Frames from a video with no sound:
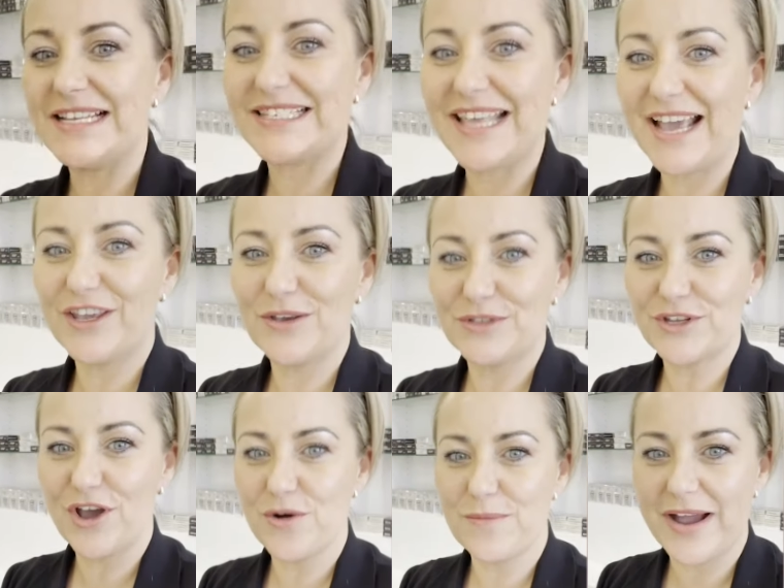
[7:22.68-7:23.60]
thank you
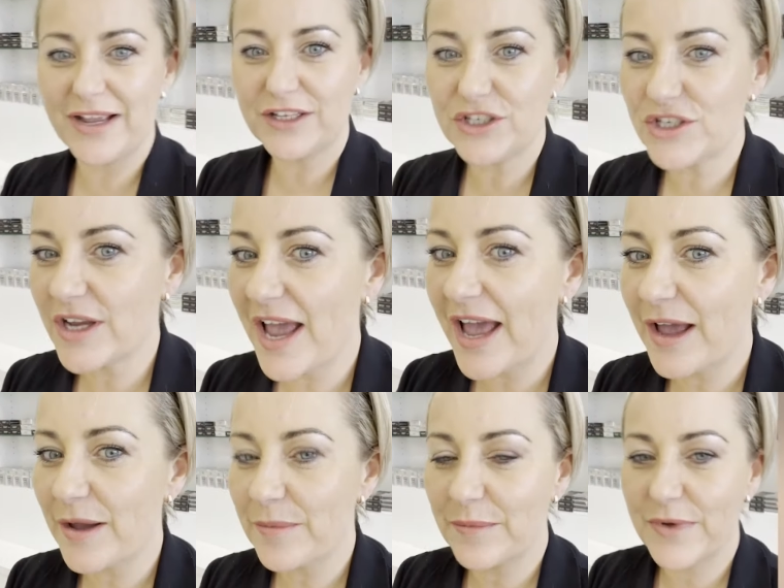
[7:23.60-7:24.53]
so much,
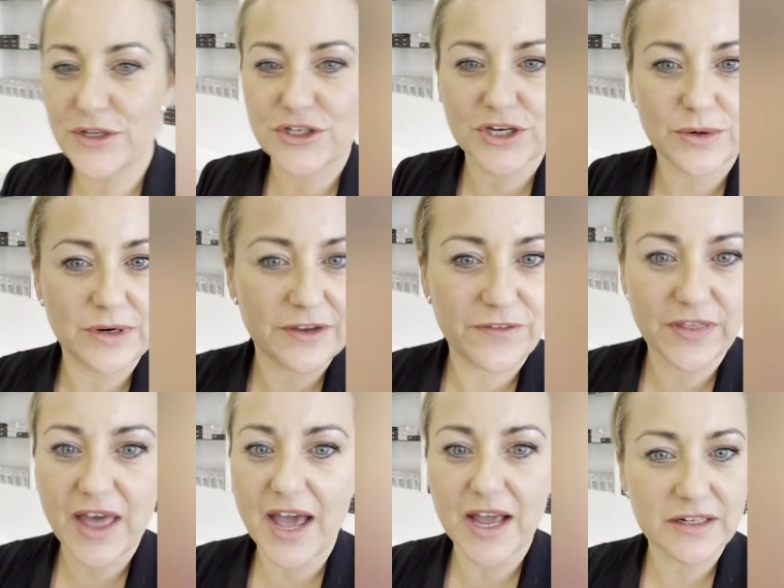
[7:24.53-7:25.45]
Julie, for
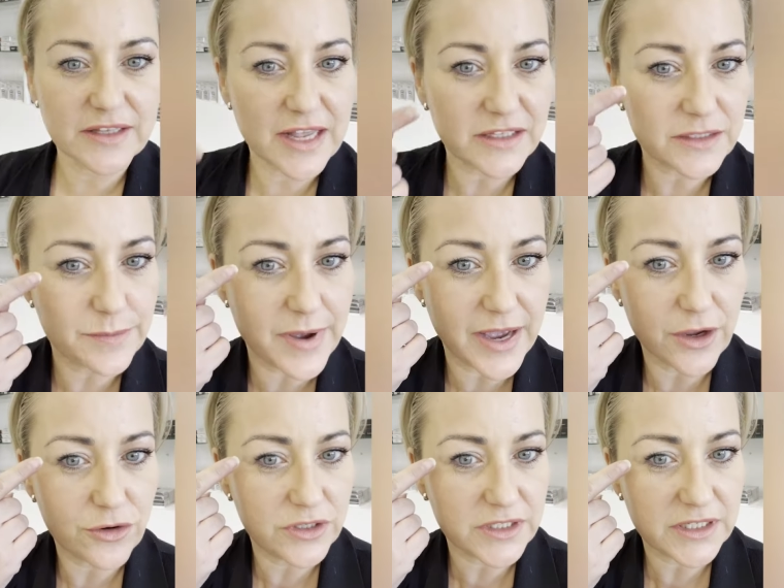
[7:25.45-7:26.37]
that. That's my
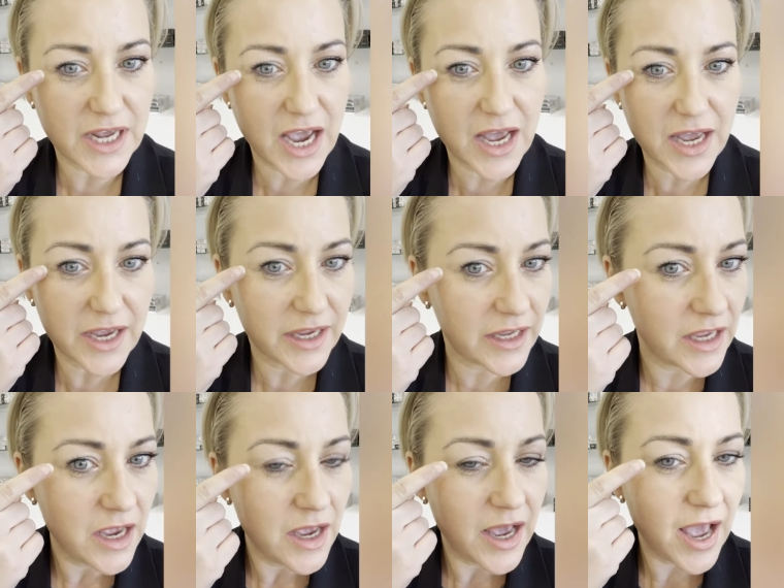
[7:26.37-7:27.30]
hooded eye
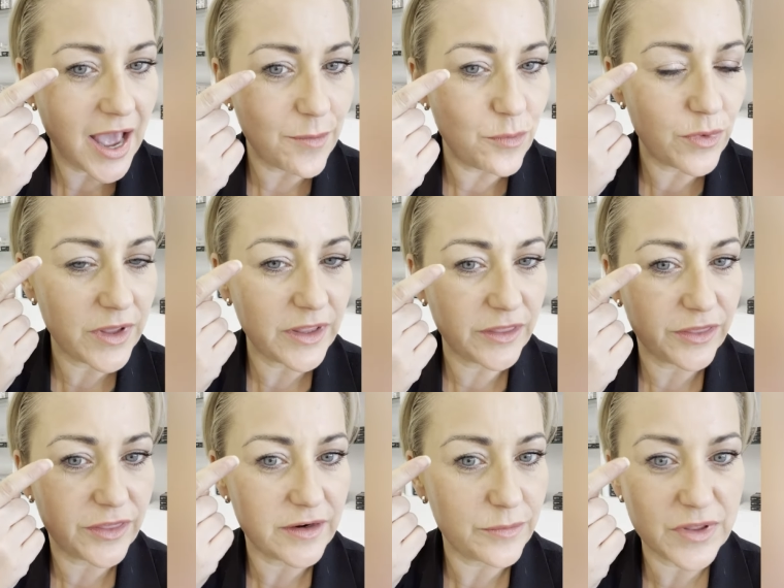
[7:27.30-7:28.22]
with
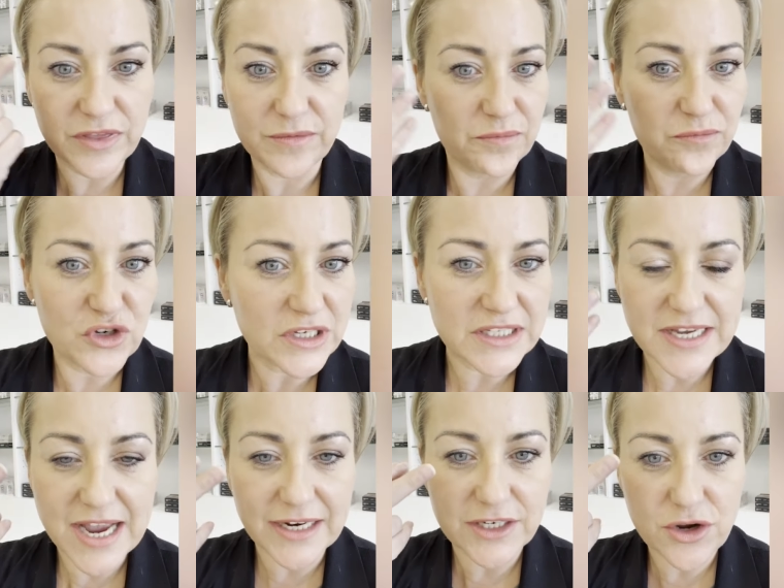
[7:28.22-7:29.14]
just
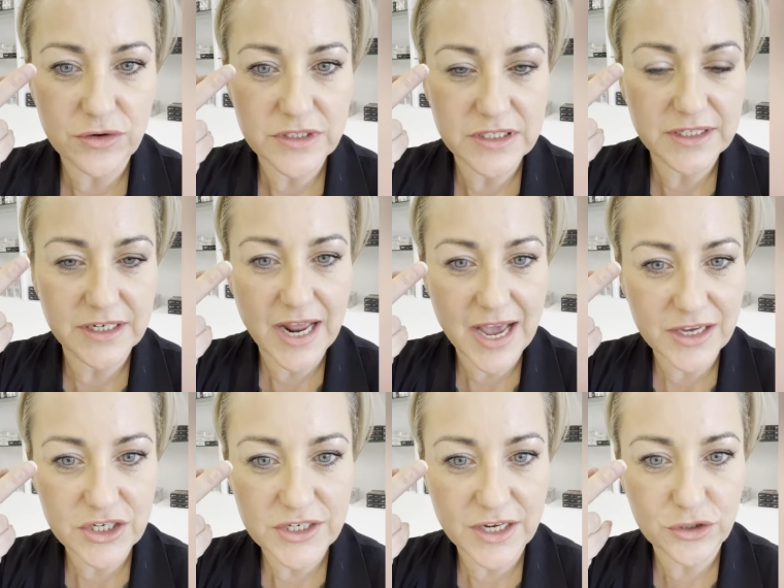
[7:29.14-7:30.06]
the antioxidant
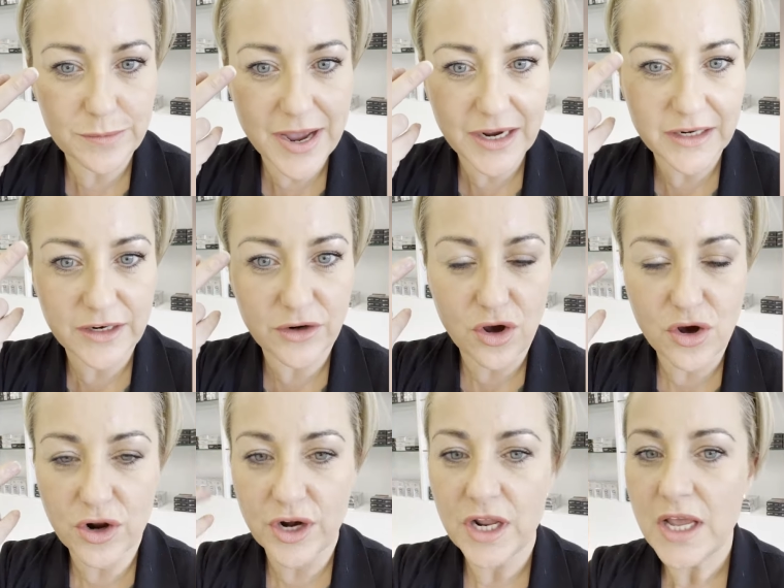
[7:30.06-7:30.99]
eyeshadow magnet
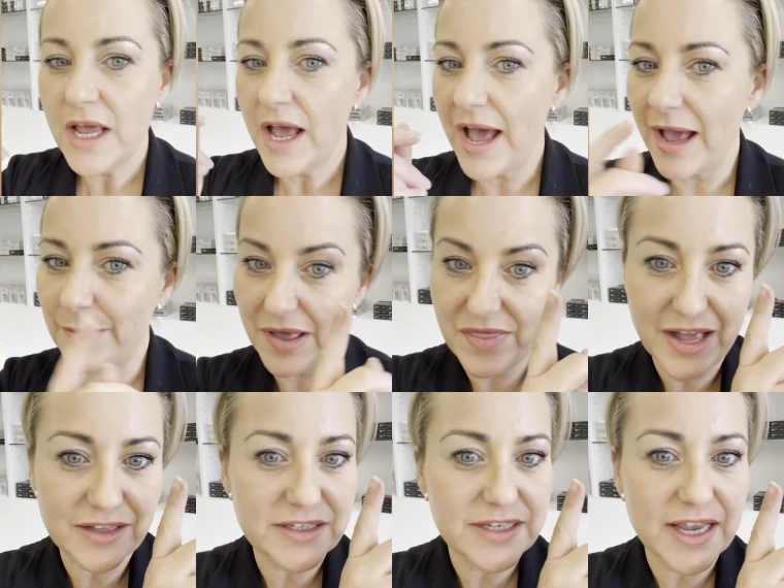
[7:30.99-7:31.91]
on, and
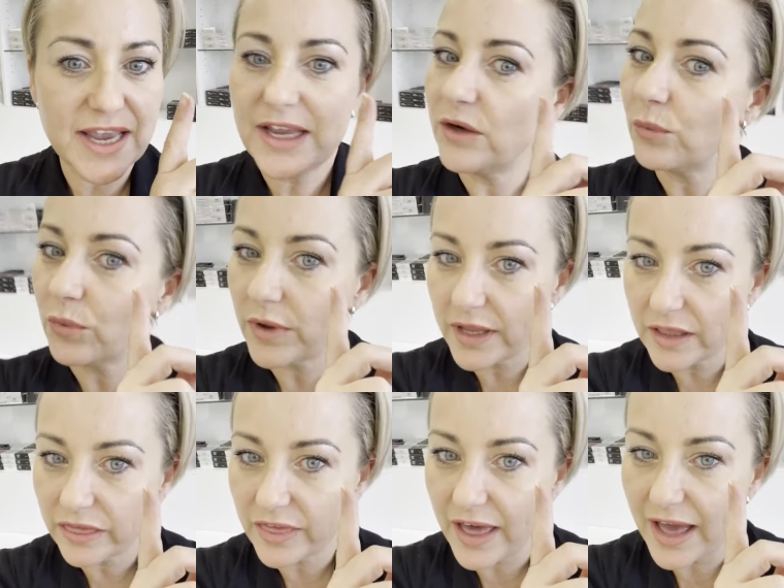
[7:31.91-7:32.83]
that's it
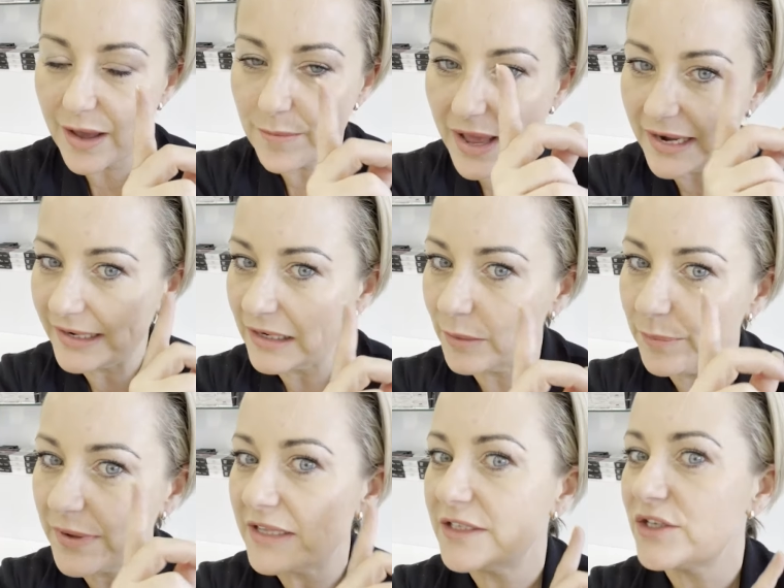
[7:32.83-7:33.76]
with a little
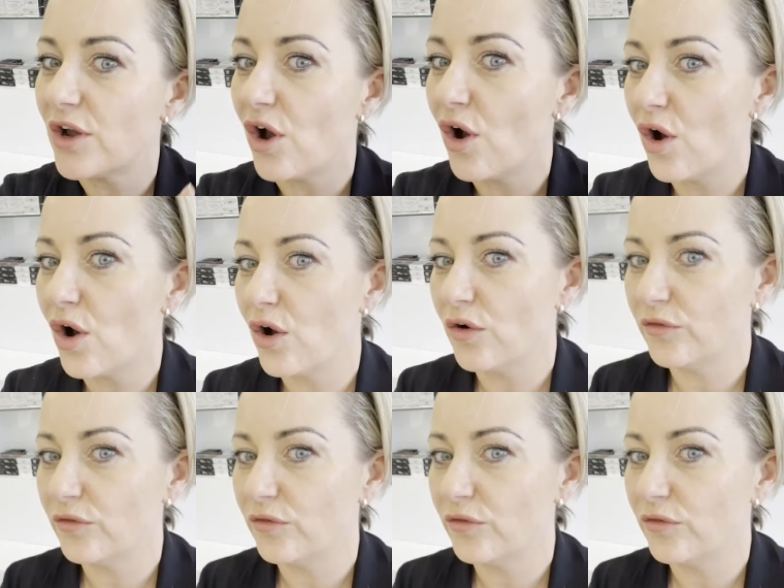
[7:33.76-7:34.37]
bit of